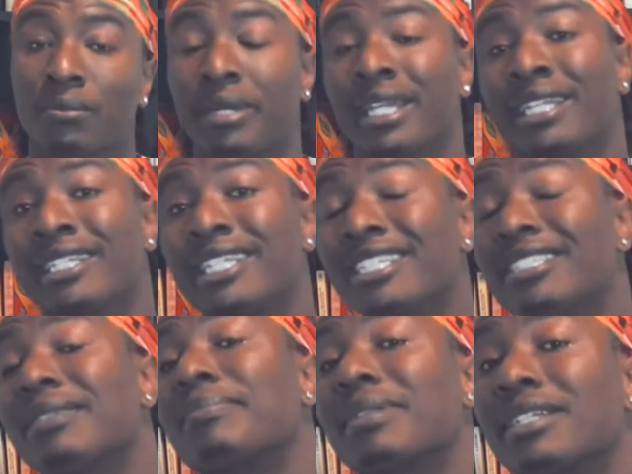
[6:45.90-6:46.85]
being
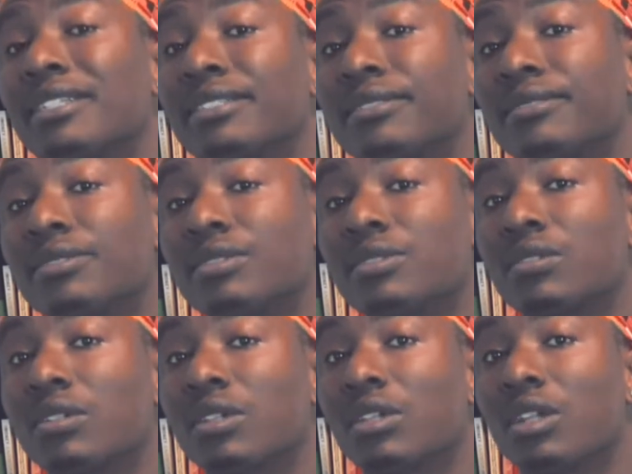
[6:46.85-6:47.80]
disciplined.
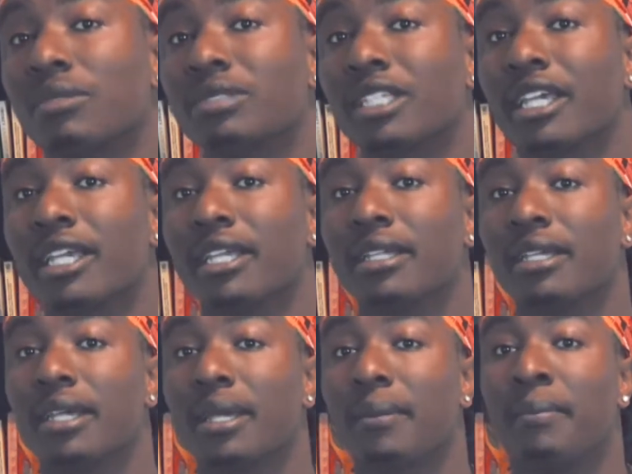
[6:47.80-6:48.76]
You know what I'm saying?
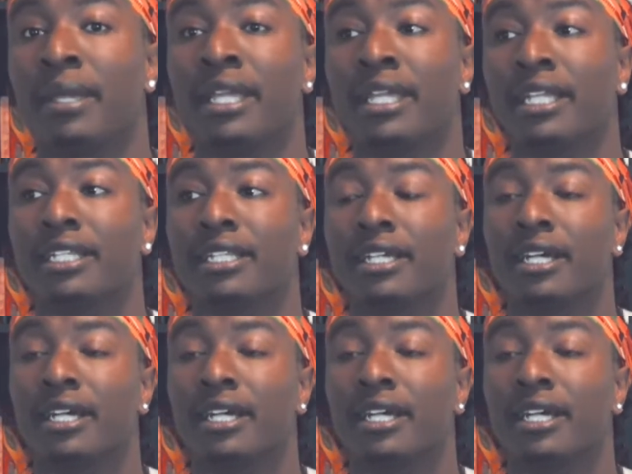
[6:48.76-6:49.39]
Being